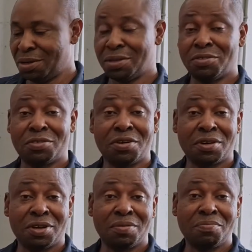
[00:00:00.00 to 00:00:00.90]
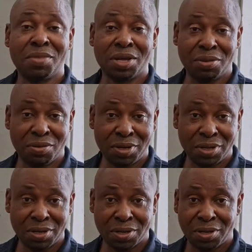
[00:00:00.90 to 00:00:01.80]
the circuit manually
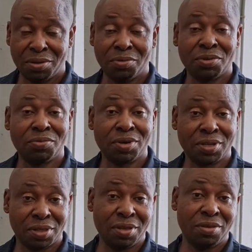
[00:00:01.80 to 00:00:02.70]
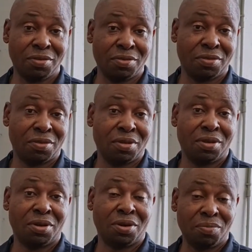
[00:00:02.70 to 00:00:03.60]
with one of these
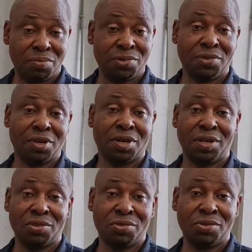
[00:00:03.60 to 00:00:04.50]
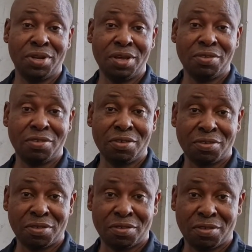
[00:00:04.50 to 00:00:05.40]
computer control AC
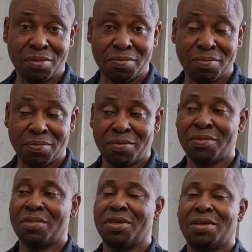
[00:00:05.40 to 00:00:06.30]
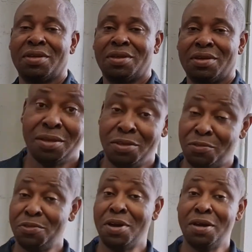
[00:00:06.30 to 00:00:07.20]
systems. If
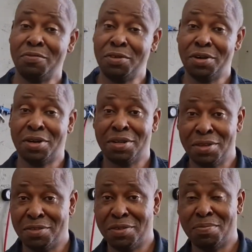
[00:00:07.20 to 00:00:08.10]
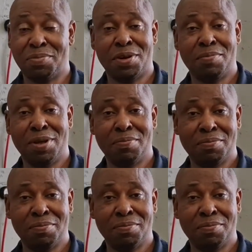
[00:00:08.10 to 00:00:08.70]
you have air conditioning problem,